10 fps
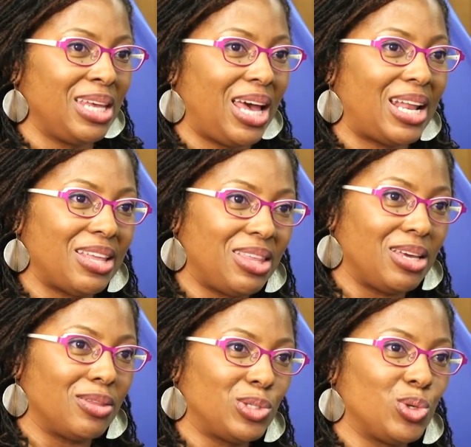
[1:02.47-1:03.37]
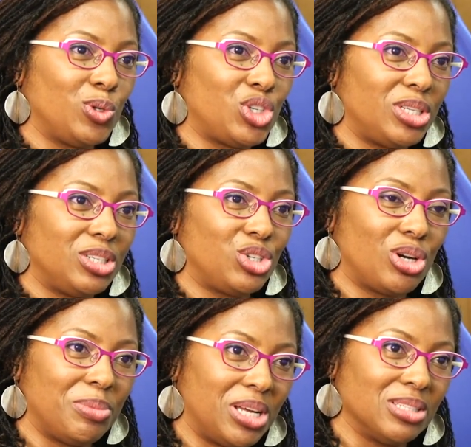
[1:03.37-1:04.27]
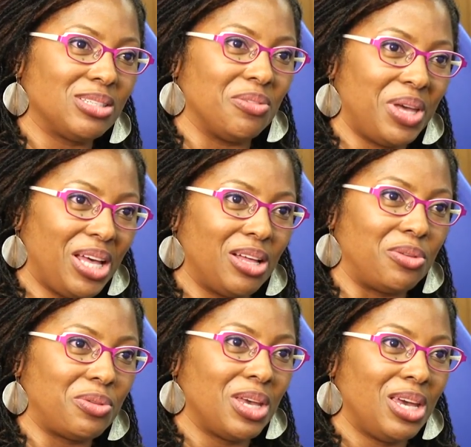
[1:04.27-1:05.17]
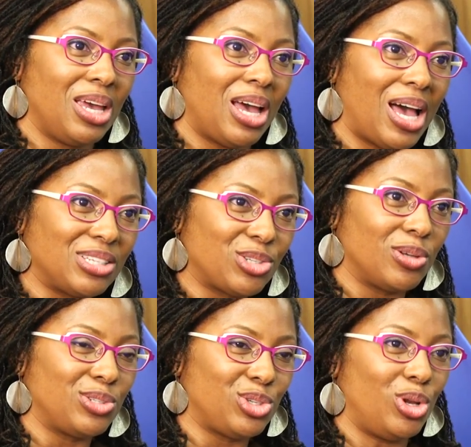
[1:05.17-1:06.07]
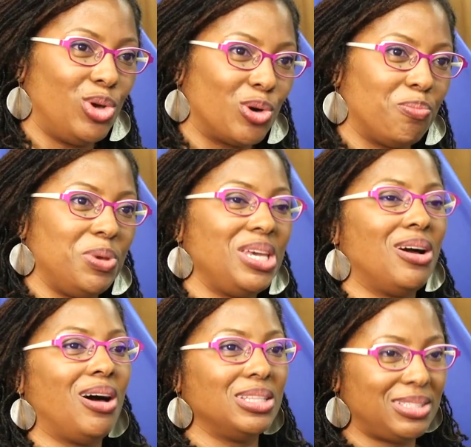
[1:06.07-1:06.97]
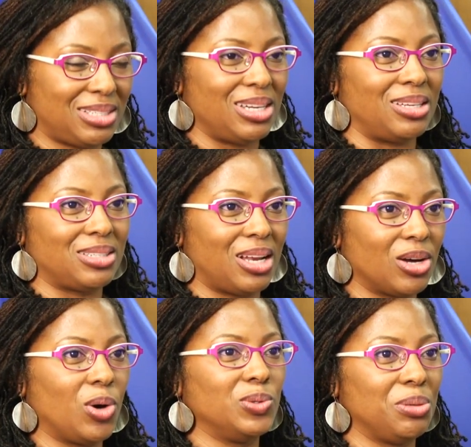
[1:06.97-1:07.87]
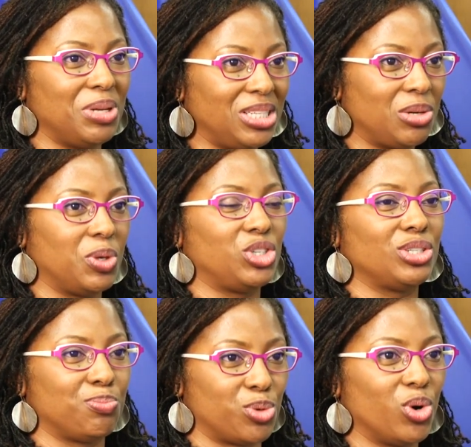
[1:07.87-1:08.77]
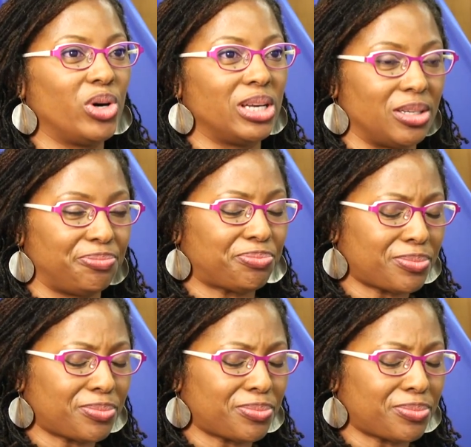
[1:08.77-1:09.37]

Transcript: And I think the social determinants of health ask us to look beyond states and accountability, which is broader.